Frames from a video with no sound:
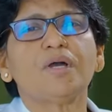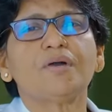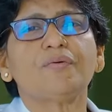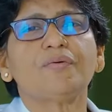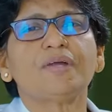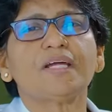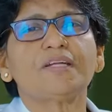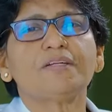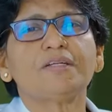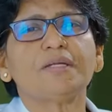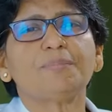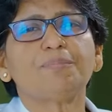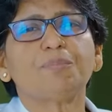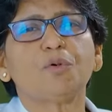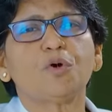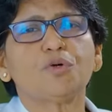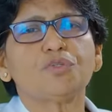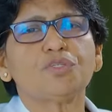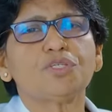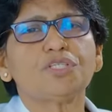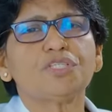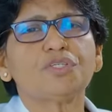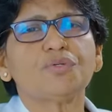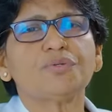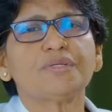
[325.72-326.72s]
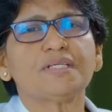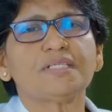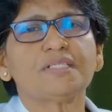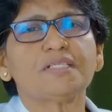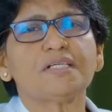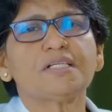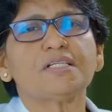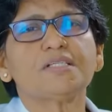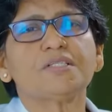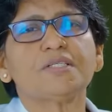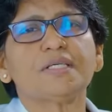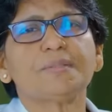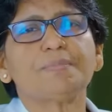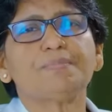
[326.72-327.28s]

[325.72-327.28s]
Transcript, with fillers: who have get a positive results